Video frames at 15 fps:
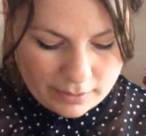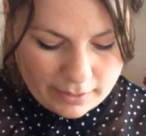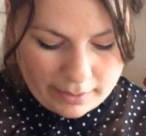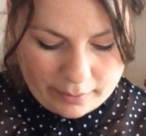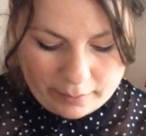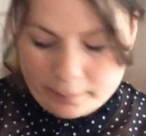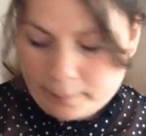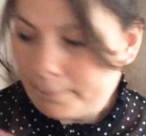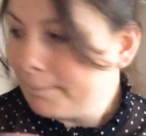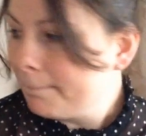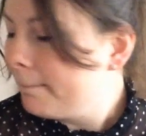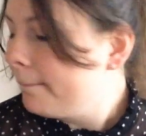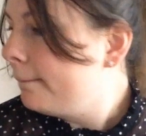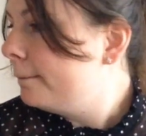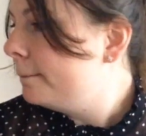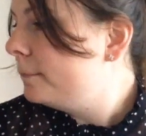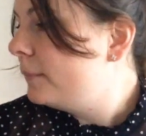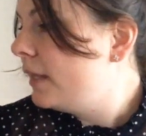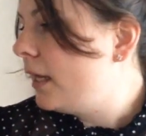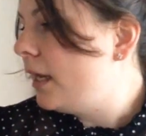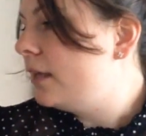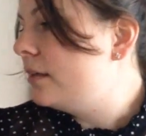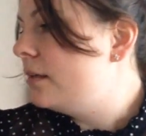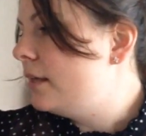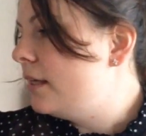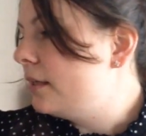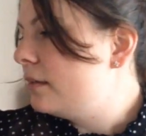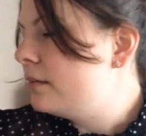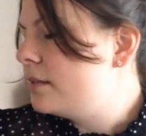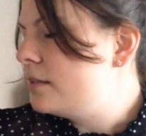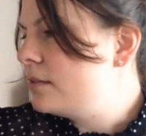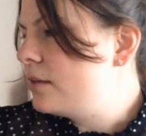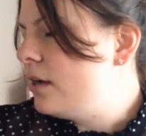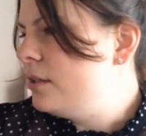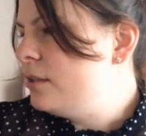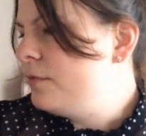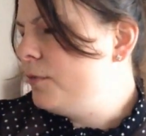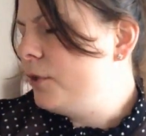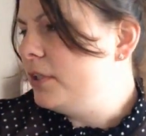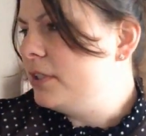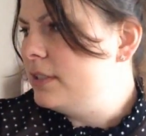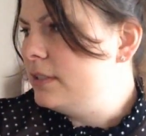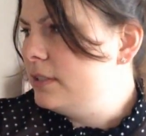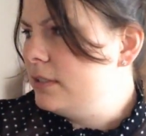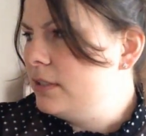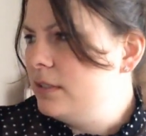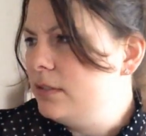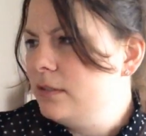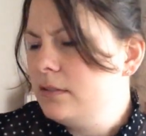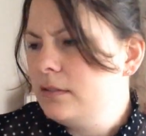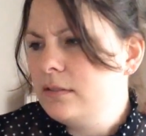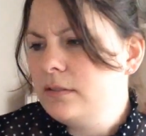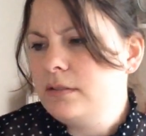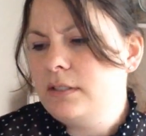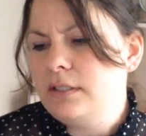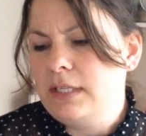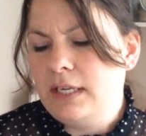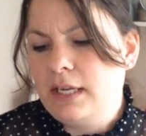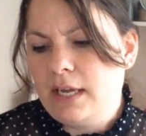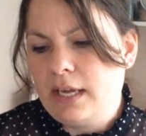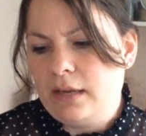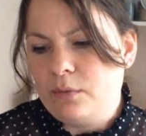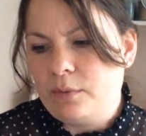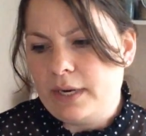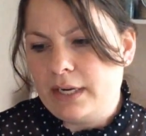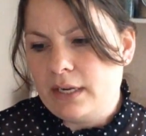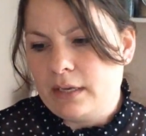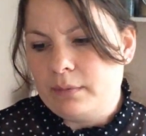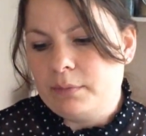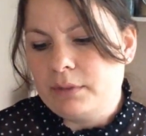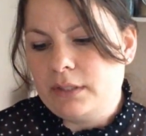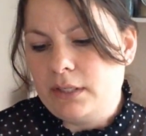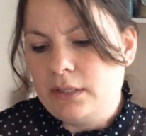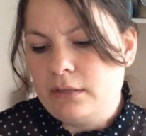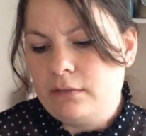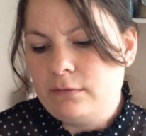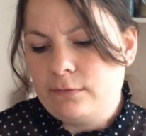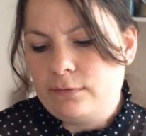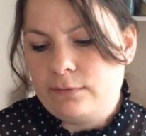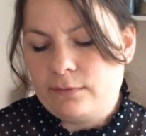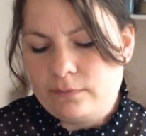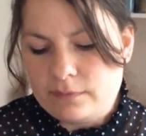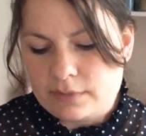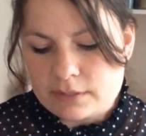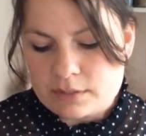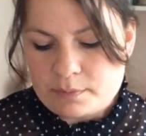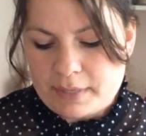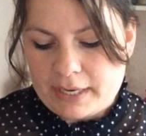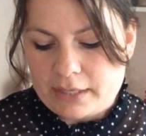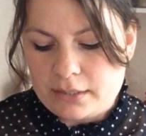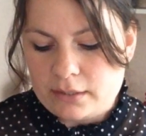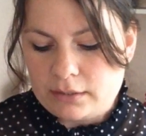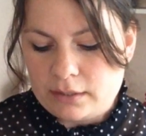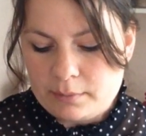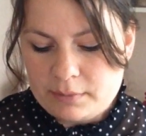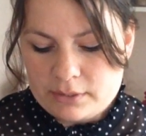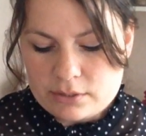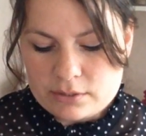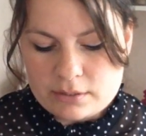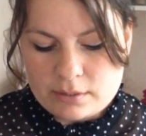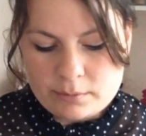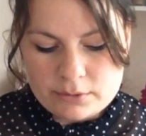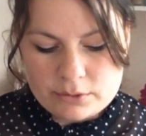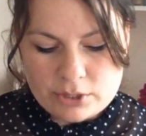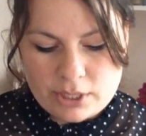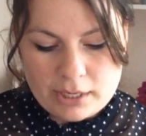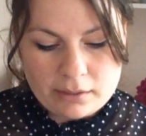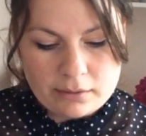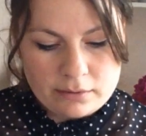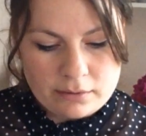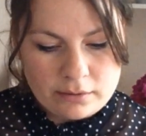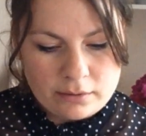And this calls for a DK weight, I believe, this pattern. Let me just double check.